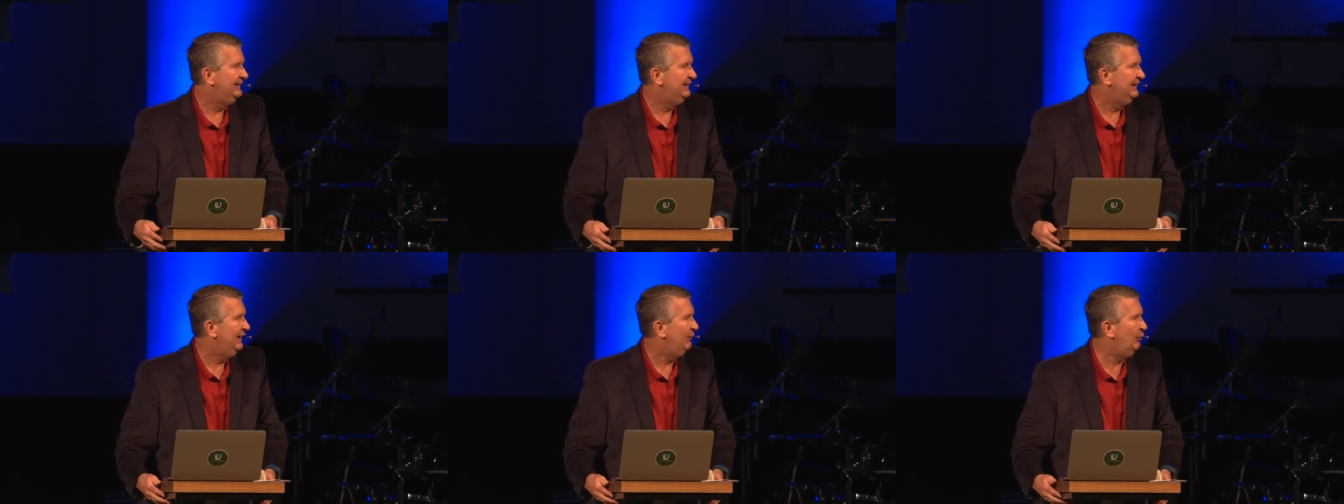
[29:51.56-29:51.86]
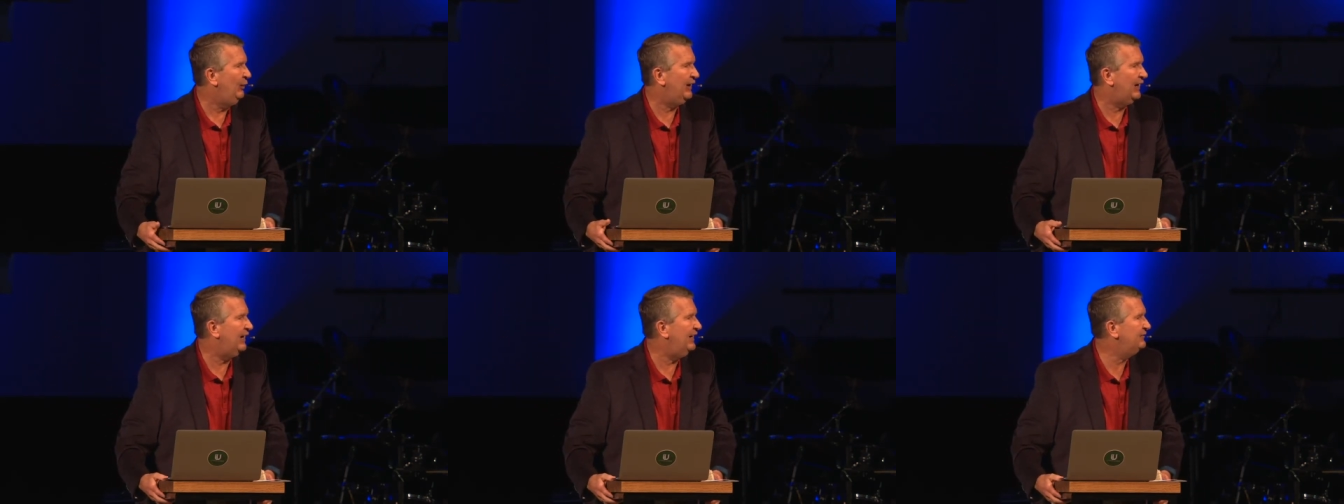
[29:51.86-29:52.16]

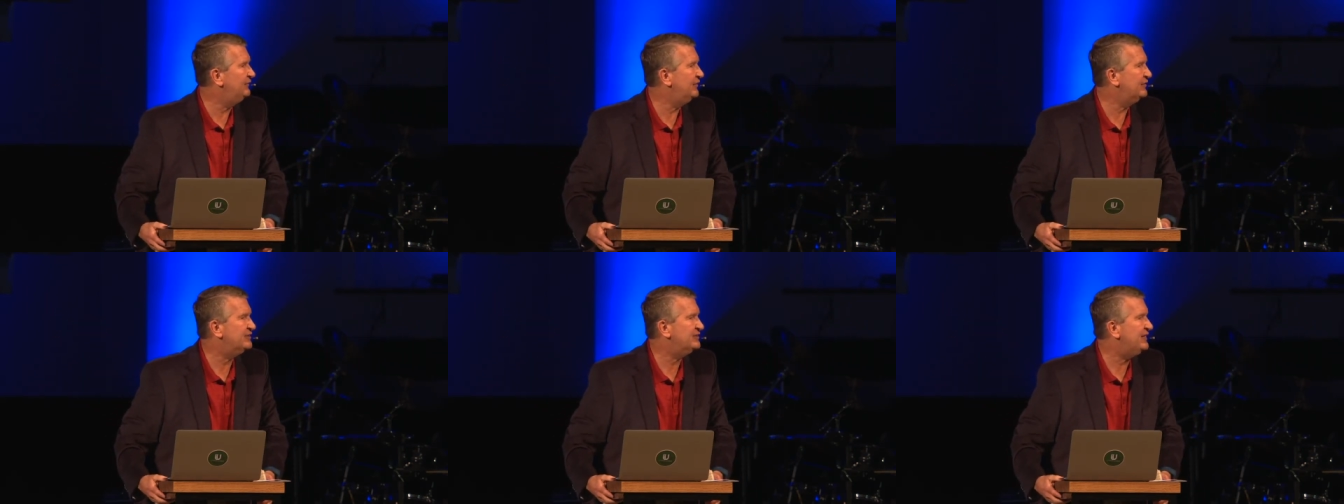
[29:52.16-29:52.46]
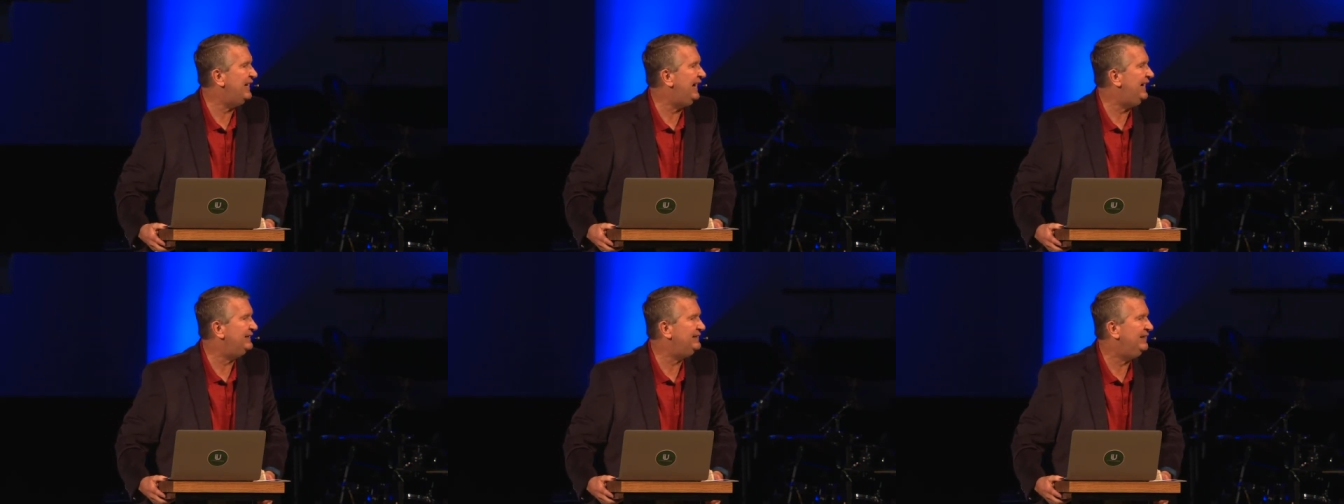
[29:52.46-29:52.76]
We'll
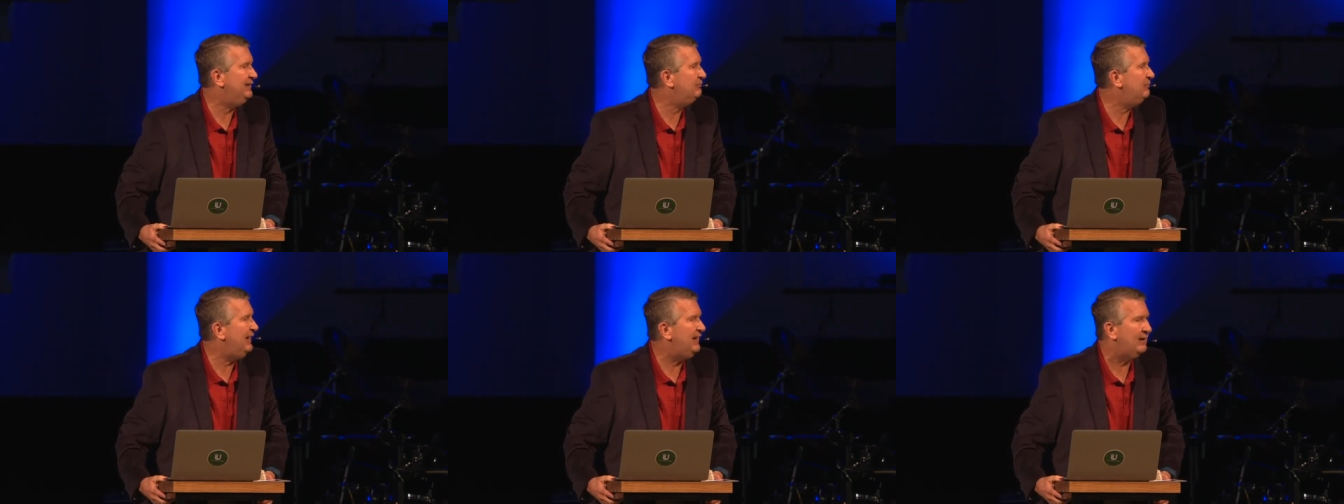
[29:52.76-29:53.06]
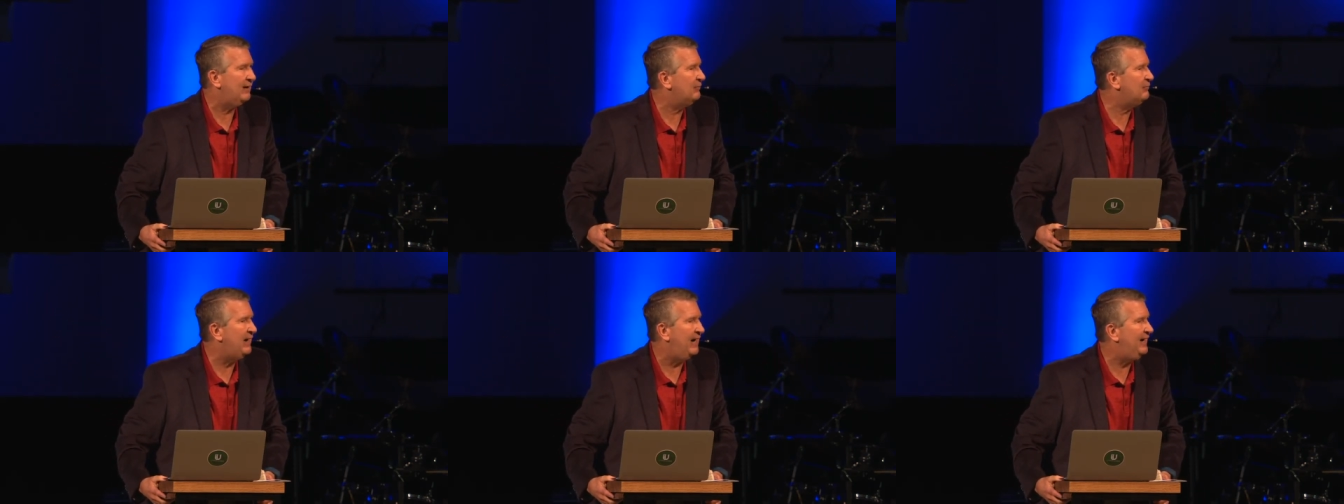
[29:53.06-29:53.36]
understand it
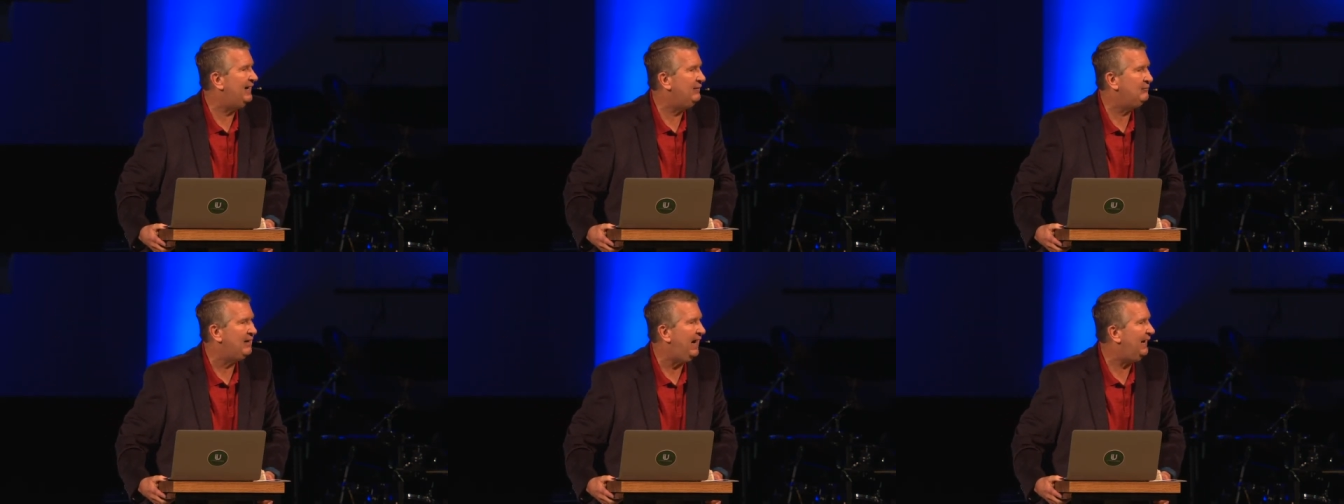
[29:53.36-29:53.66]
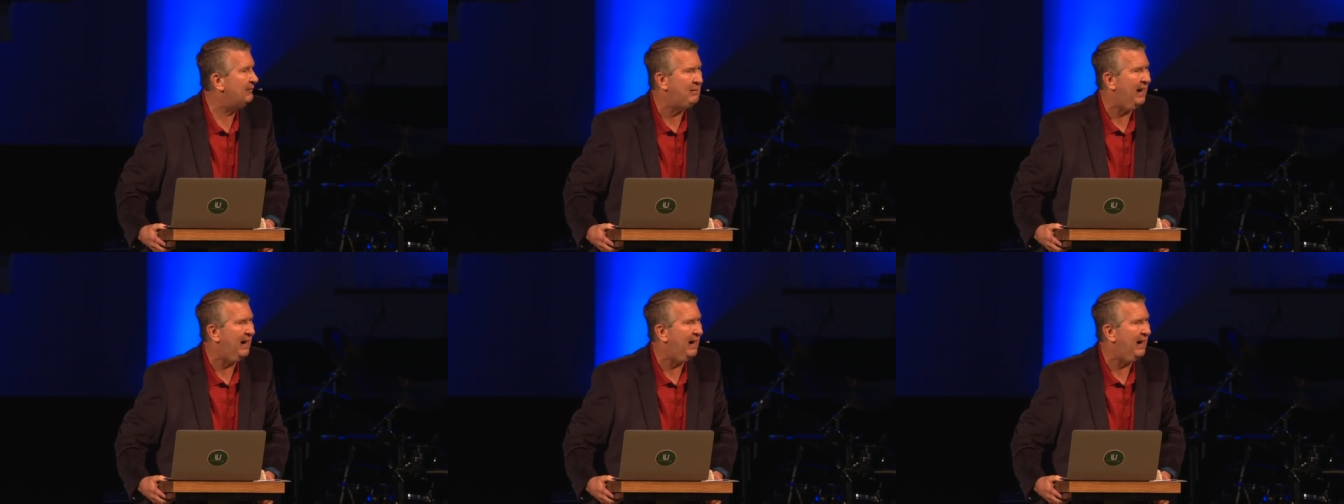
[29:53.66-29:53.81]
better by and by.